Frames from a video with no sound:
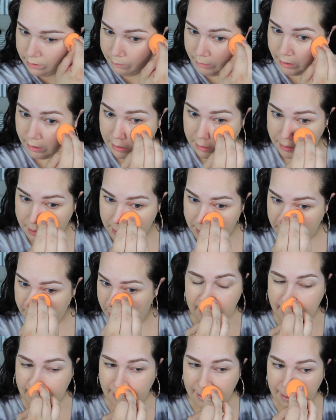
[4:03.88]
my color.
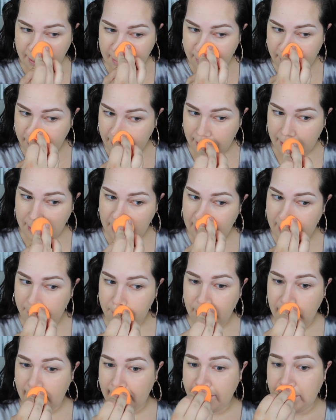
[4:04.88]
I
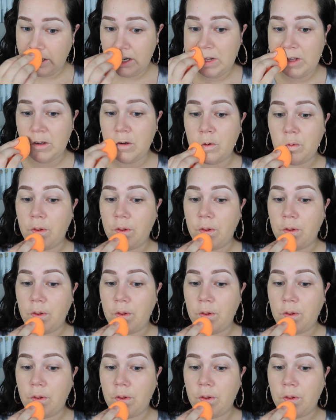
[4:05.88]
had bought two,